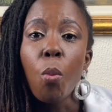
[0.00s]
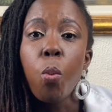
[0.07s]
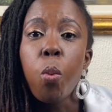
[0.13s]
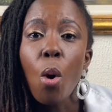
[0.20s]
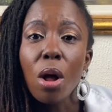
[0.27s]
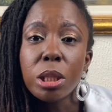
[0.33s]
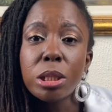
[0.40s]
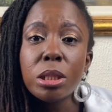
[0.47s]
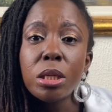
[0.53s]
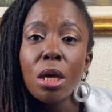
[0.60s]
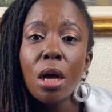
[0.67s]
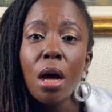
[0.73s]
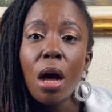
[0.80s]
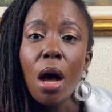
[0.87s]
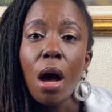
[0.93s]
what
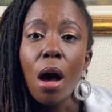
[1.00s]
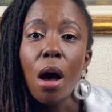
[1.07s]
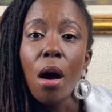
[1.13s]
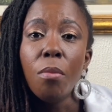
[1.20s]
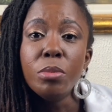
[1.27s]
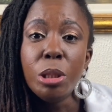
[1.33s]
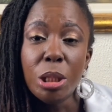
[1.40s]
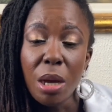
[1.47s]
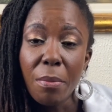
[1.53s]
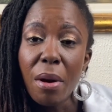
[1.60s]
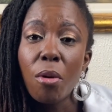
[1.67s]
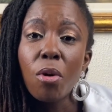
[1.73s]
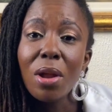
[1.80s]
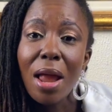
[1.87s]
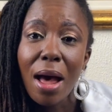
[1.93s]

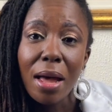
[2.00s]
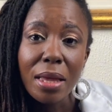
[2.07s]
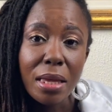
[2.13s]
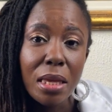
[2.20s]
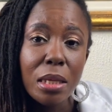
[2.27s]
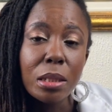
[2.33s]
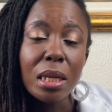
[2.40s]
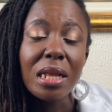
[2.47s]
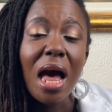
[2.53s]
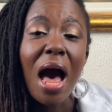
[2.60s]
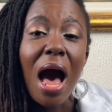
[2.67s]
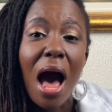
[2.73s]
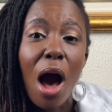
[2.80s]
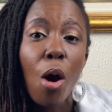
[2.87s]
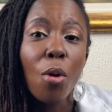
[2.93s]
Dermaroller is and
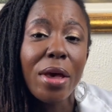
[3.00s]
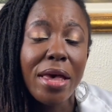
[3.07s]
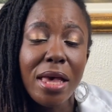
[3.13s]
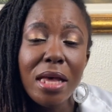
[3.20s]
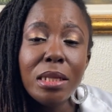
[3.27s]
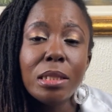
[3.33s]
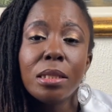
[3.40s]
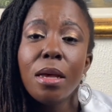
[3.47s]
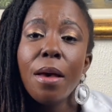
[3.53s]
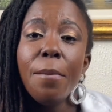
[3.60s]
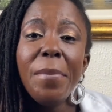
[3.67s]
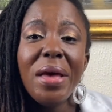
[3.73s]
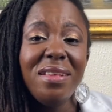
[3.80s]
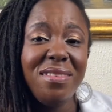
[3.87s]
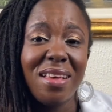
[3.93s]
how it
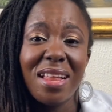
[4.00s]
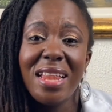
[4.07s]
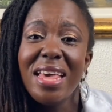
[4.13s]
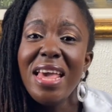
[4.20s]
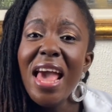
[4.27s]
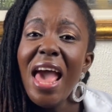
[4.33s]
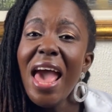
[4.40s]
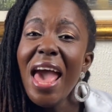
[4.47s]
basically